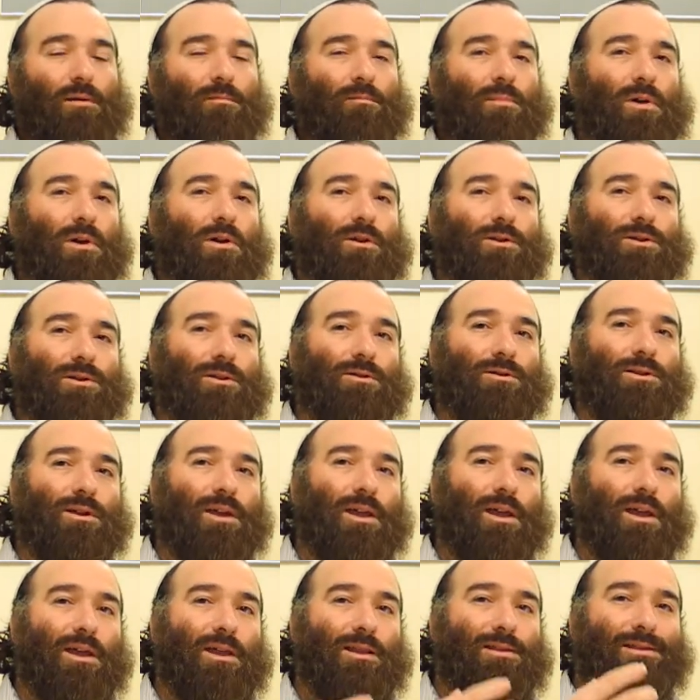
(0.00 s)
because there's
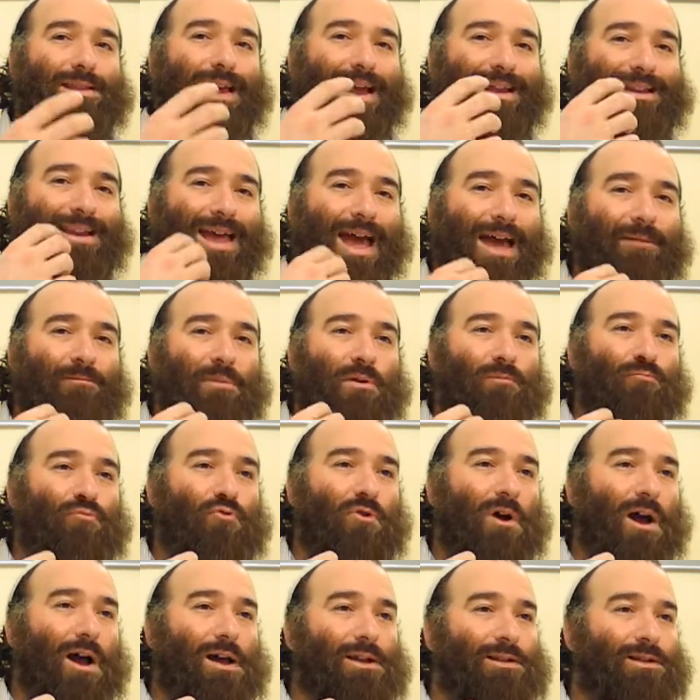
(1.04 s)
a dynamic
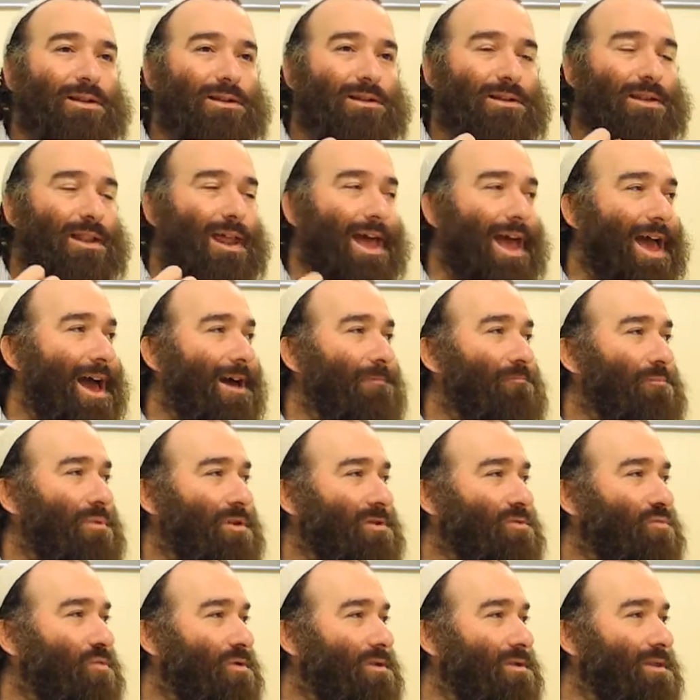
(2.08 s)
process that
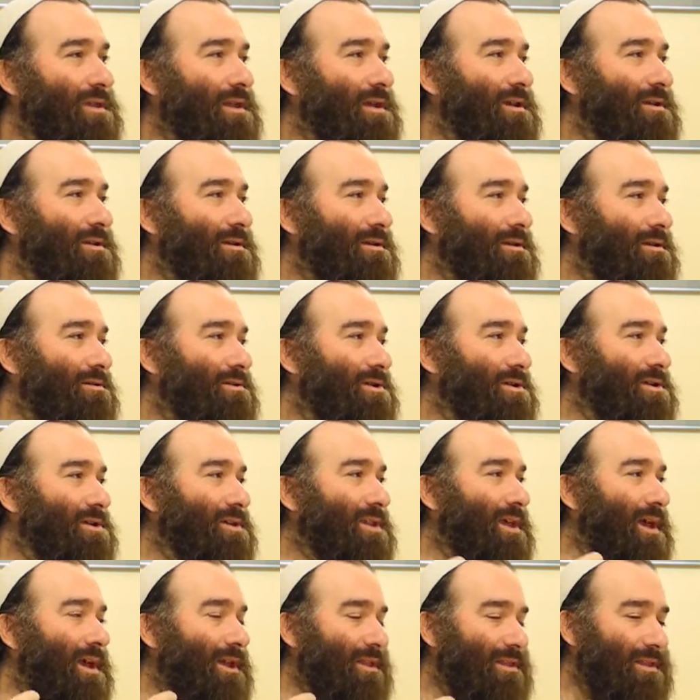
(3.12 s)
happens within,
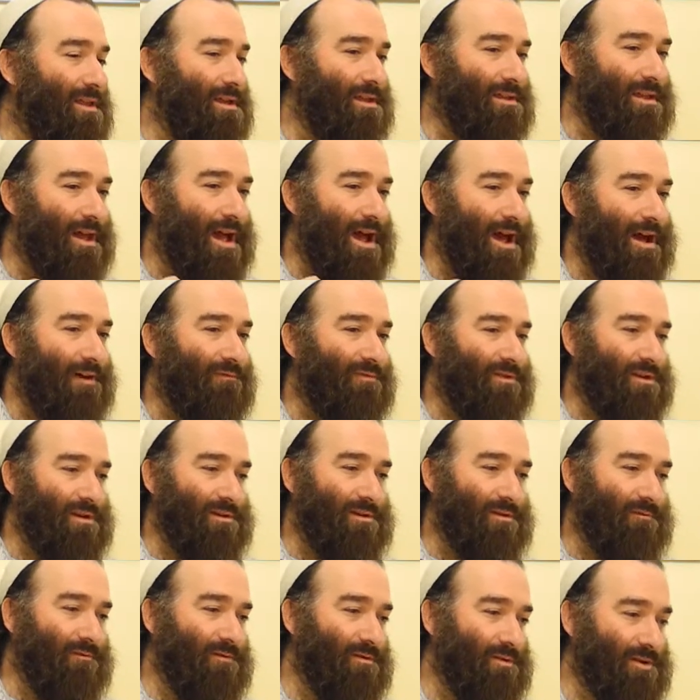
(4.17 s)
just like
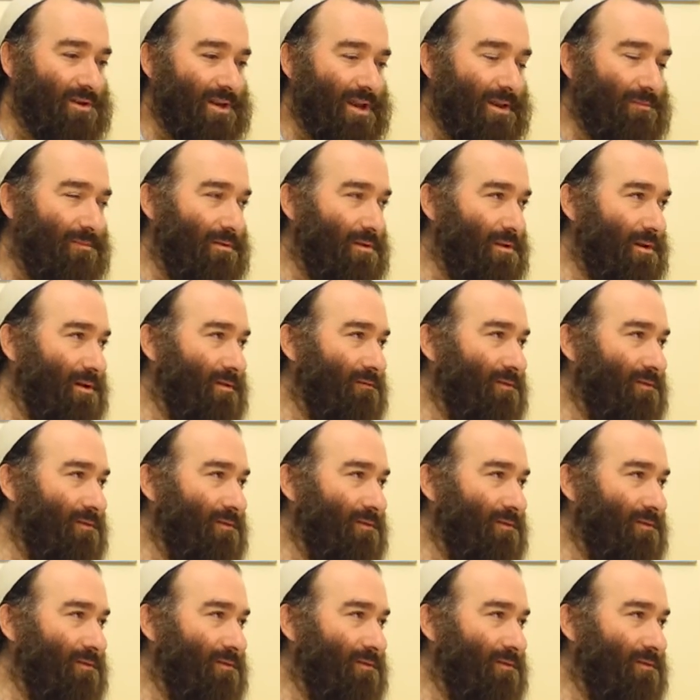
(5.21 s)
Lahavdil, for example.